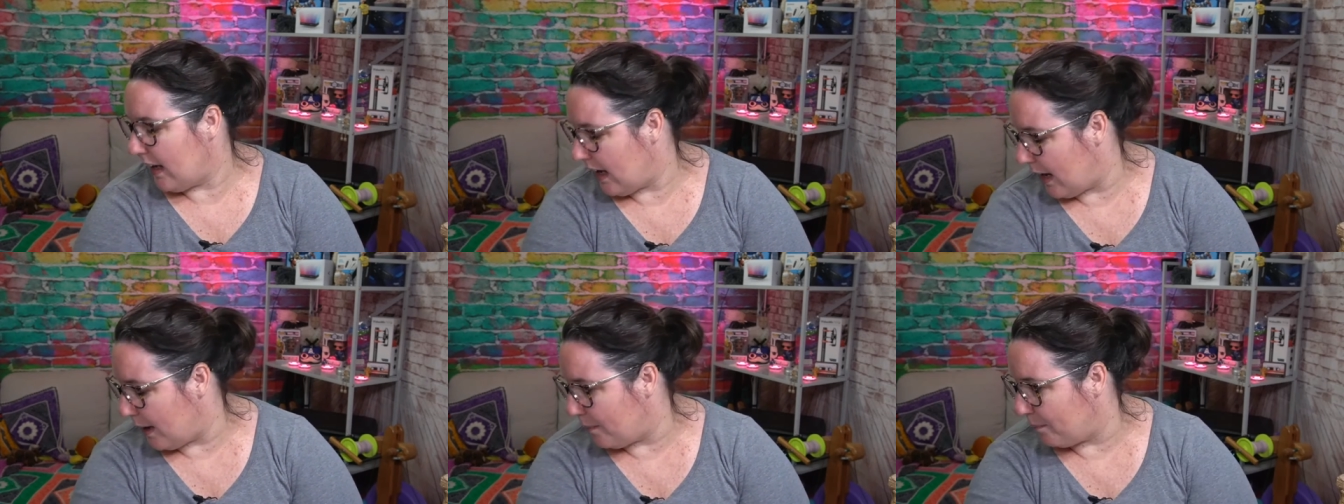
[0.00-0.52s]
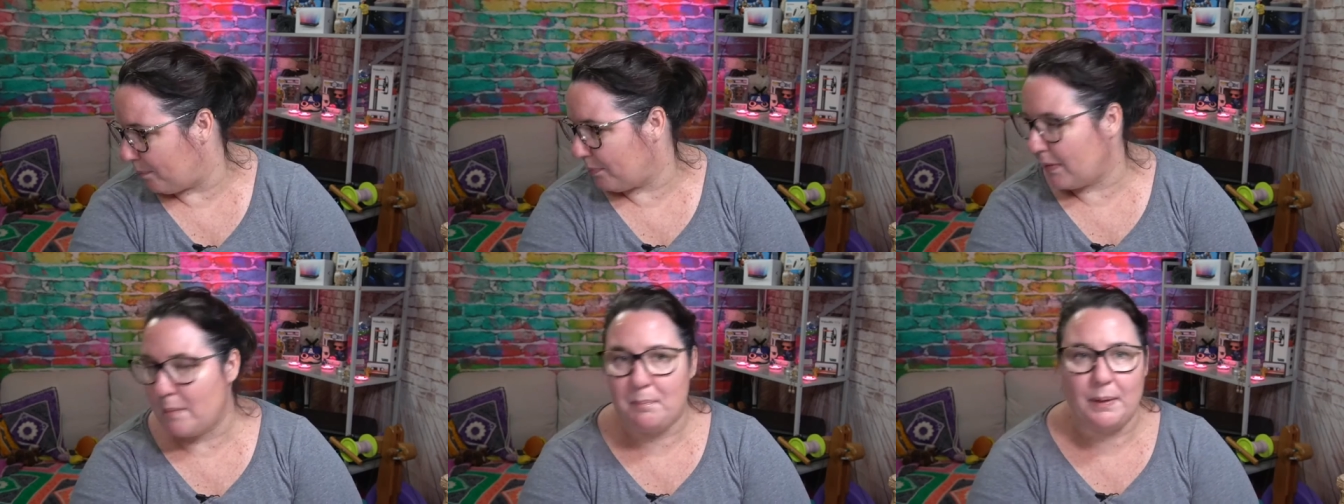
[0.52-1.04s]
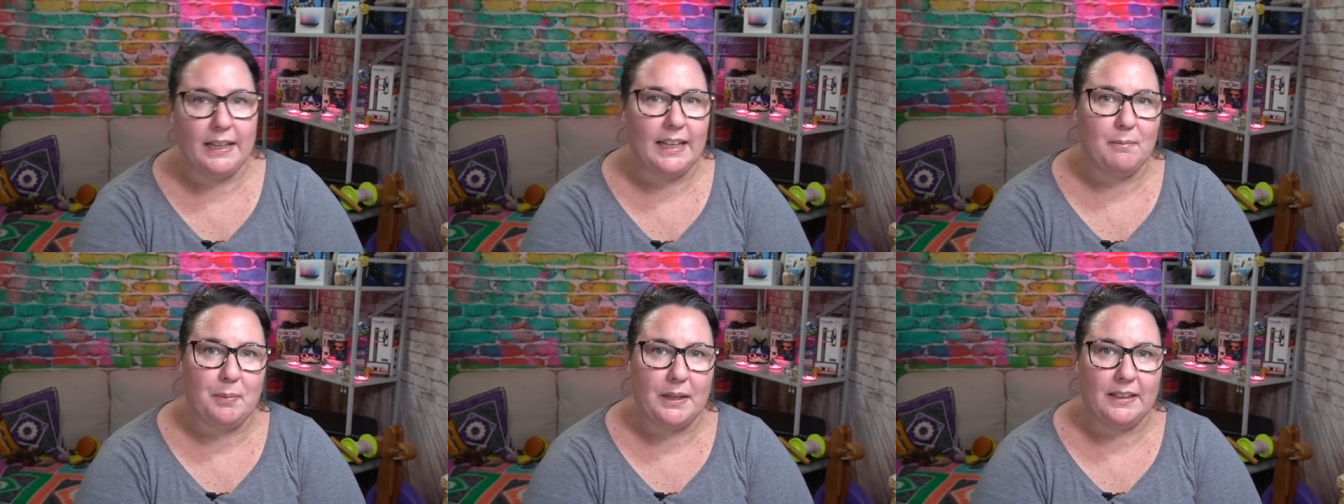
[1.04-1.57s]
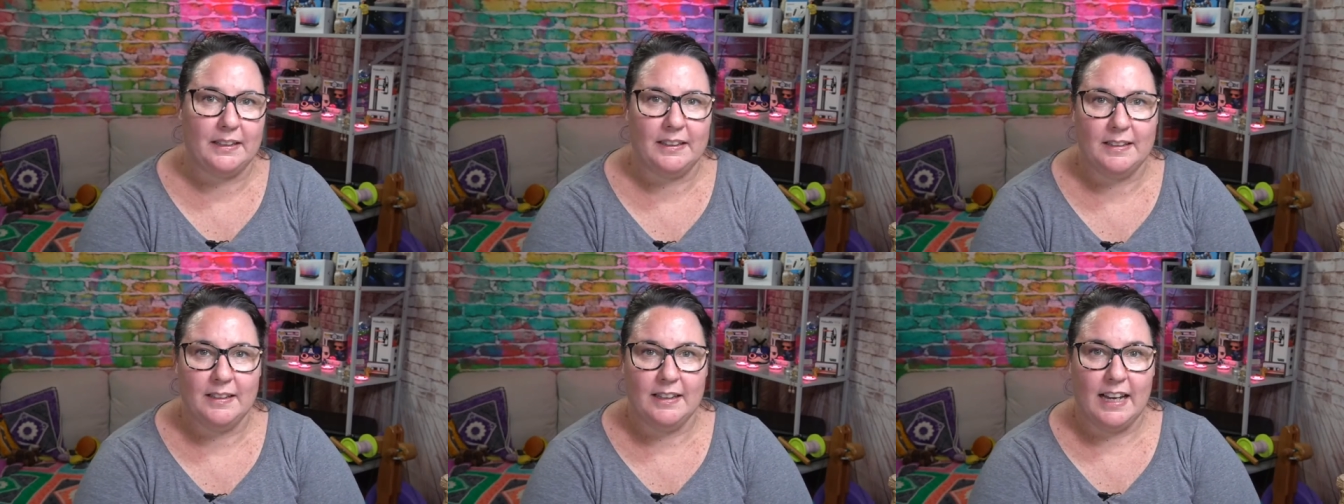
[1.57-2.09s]
Um, but he but
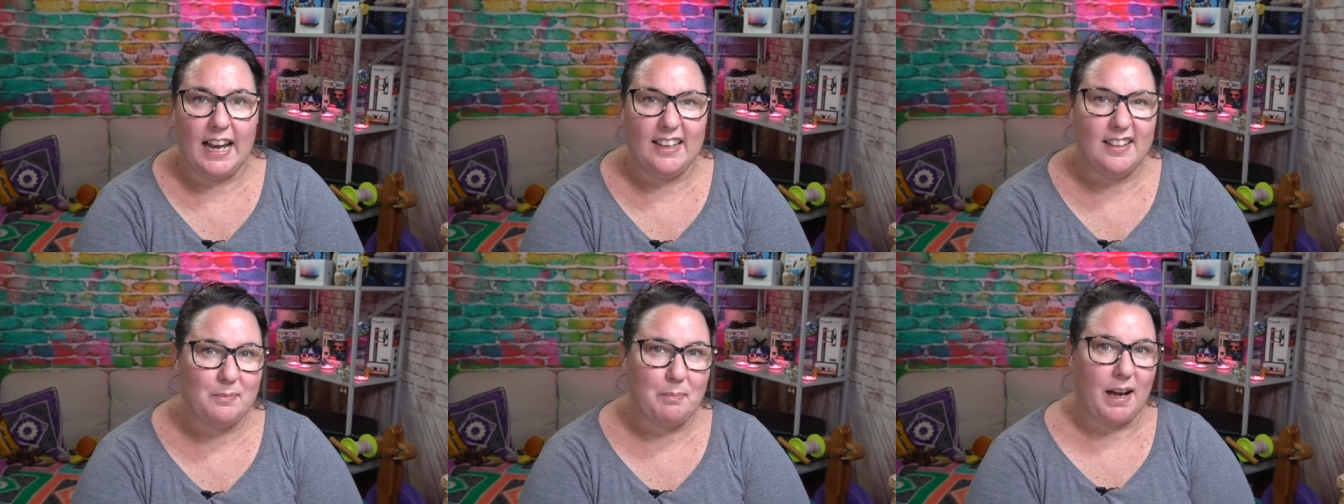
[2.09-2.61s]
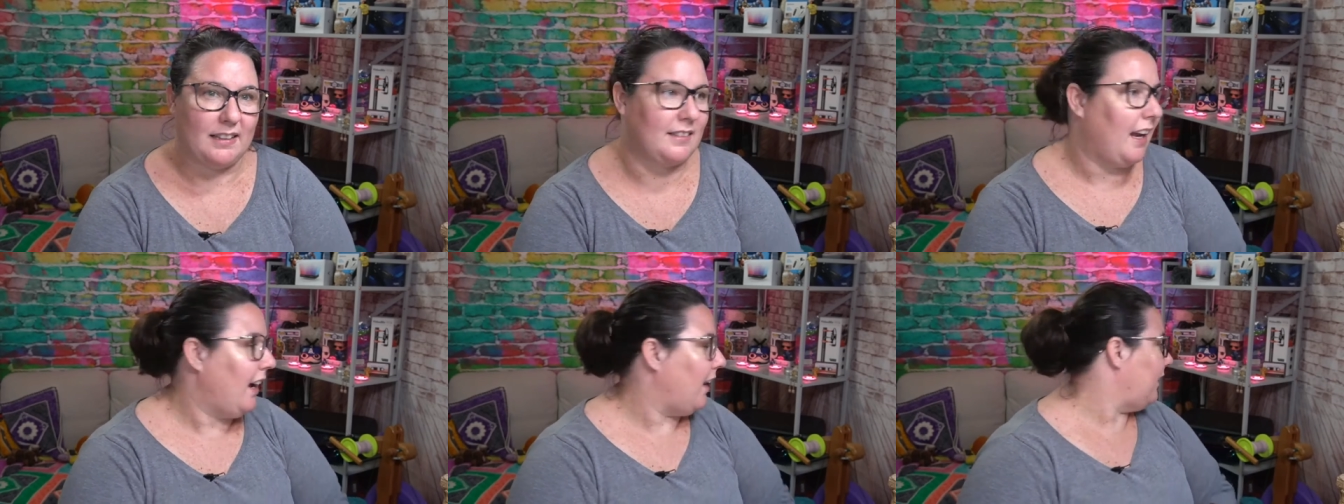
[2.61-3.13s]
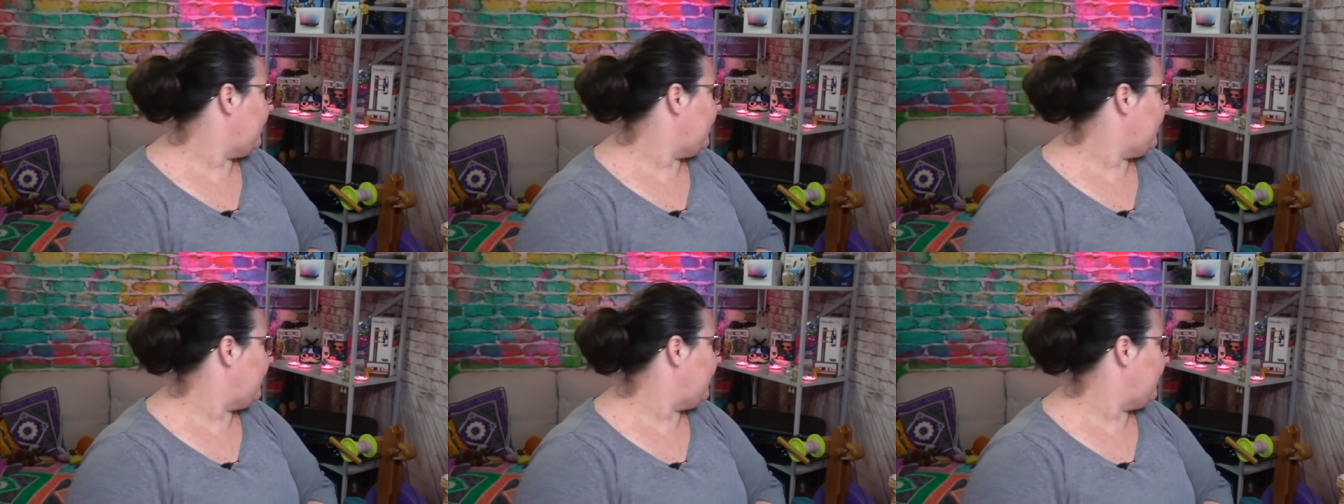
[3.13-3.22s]
he just passed out.